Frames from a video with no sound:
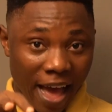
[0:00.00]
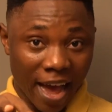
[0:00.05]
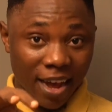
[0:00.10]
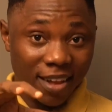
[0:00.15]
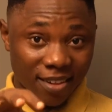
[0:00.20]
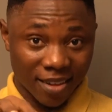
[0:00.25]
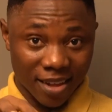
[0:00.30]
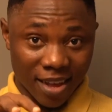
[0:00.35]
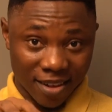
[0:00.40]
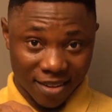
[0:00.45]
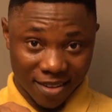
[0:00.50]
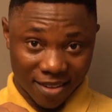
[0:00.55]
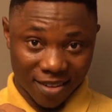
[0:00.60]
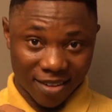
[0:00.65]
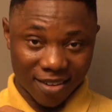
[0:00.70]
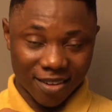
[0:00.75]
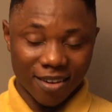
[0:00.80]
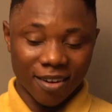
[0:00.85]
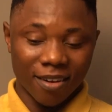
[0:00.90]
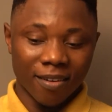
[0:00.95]

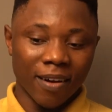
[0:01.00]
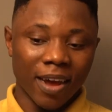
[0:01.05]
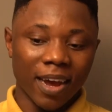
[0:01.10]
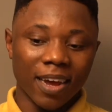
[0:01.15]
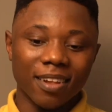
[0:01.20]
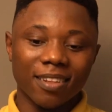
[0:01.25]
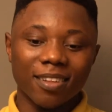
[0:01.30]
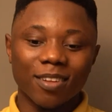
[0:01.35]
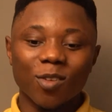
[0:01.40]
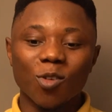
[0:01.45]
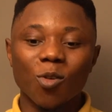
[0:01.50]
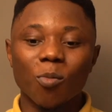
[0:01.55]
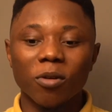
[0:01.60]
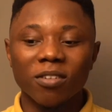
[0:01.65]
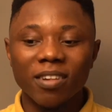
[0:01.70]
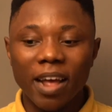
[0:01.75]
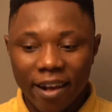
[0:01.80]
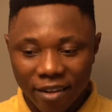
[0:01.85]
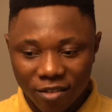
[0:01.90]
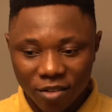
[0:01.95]
access, right, you
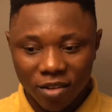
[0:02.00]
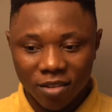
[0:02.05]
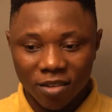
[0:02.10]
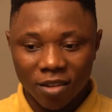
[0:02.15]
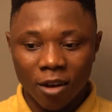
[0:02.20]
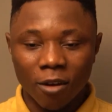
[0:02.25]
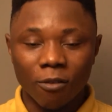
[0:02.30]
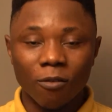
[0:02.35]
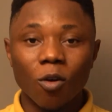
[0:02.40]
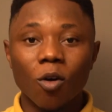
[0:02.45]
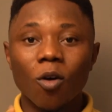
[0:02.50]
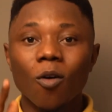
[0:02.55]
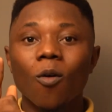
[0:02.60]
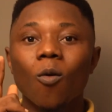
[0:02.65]
must ask yourself,